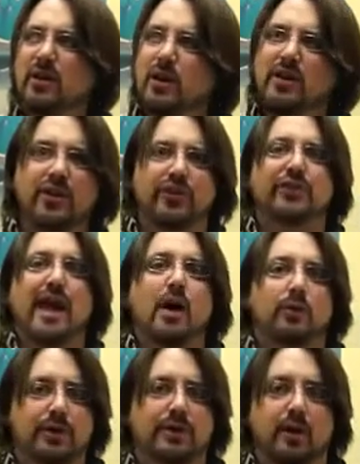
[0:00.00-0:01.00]
of where the
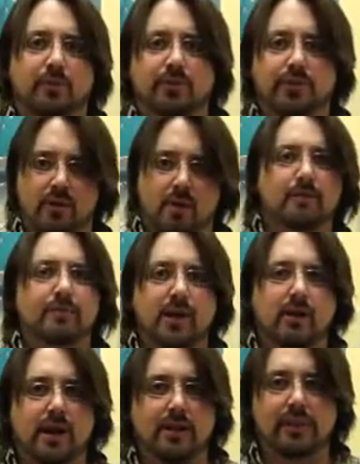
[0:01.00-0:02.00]
sound comes from.
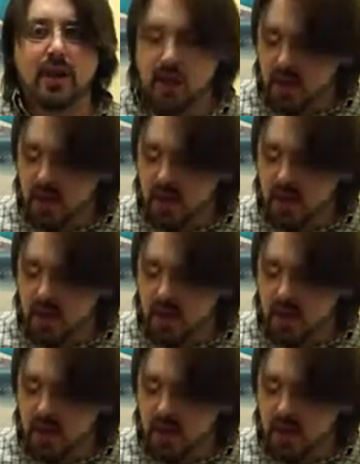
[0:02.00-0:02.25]
Alright,